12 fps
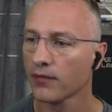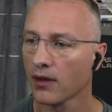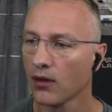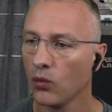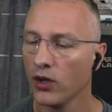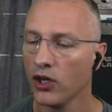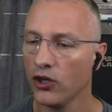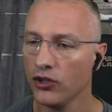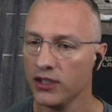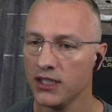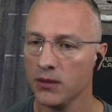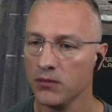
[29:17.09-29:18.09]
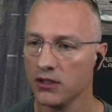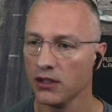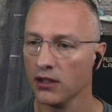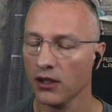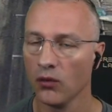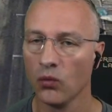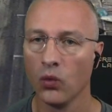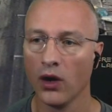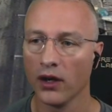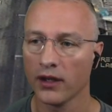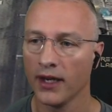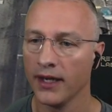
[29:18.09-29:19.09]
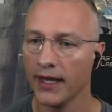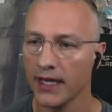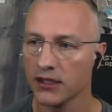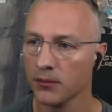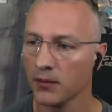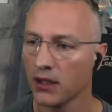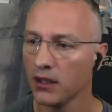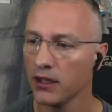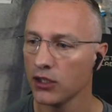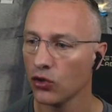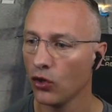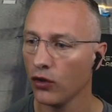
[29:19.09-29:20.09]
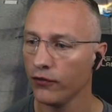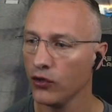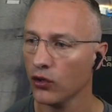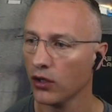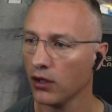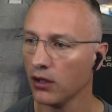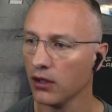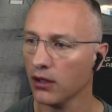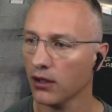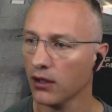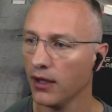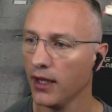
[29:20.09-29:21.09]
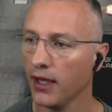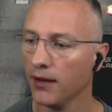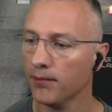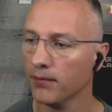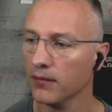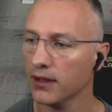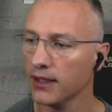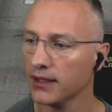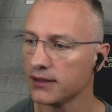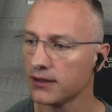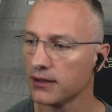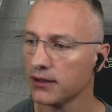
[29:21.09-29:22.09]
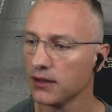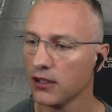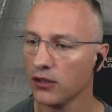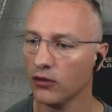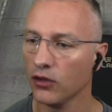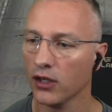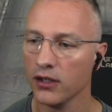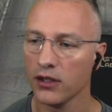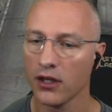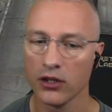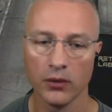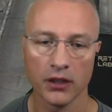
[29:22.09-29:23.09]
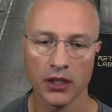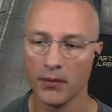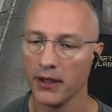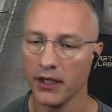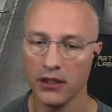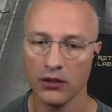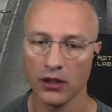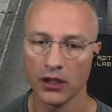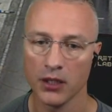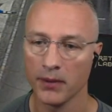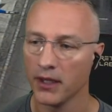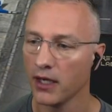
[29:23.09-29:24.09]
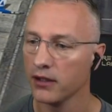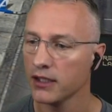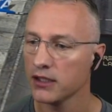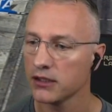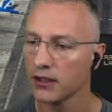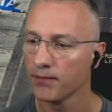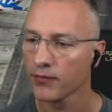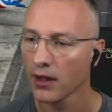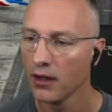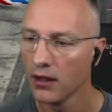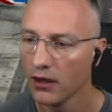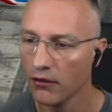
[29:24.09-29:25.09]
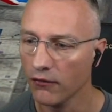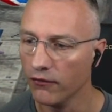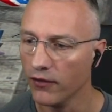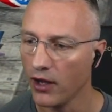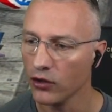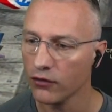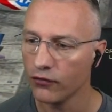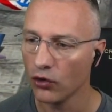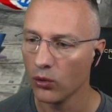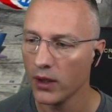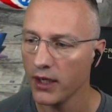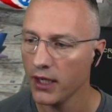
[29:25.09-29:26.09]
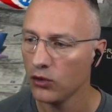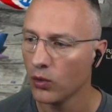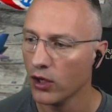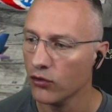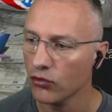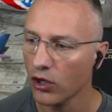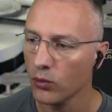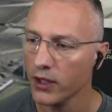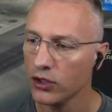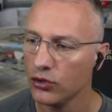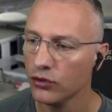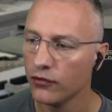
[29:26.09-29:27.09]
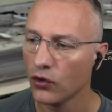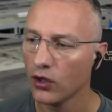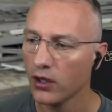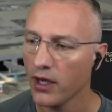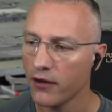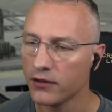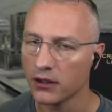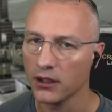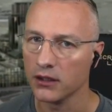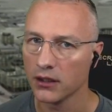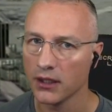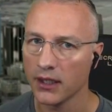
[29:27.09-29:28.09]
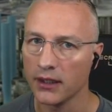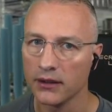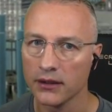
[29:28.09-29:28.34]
100 seems to work and it gets him cleared off your list. We've got another one coming in, you've got to keep an eye on this. Value 4181, runway 24 left, clear to land.